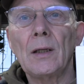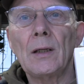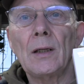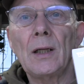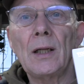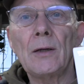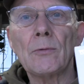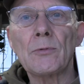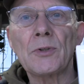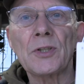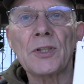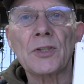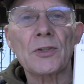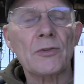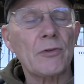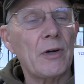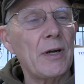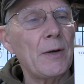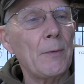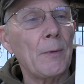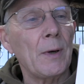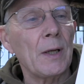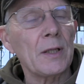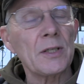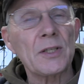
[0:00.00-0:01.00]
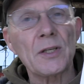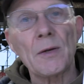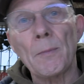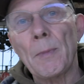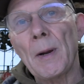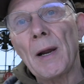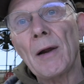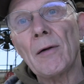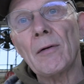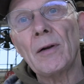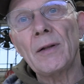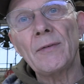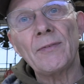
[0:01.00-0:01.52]
Little discreet ones that
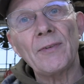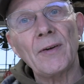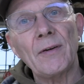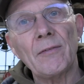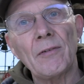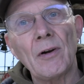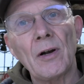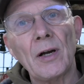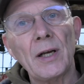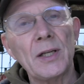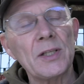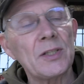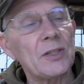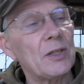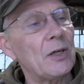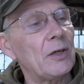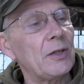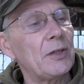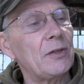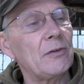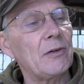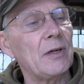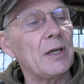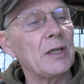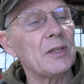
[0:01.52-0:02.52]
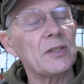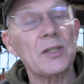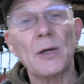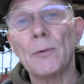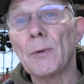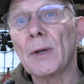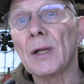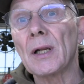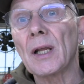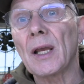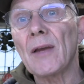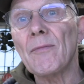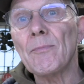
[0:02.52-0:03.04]
apparently fit right inside your ears, so we're
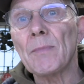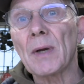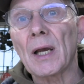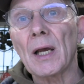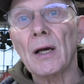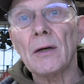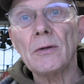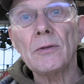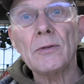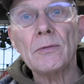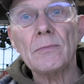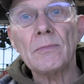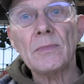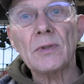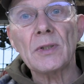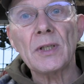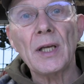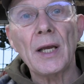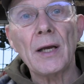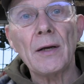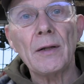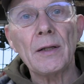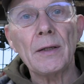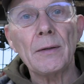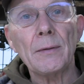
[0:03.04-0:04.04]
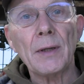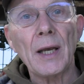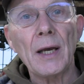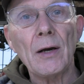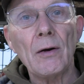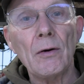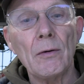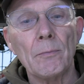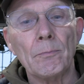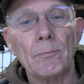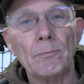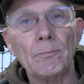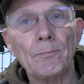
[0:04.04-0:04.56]
going to give them a go, see how they get
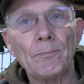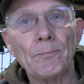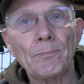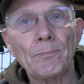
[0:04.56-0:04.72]
on.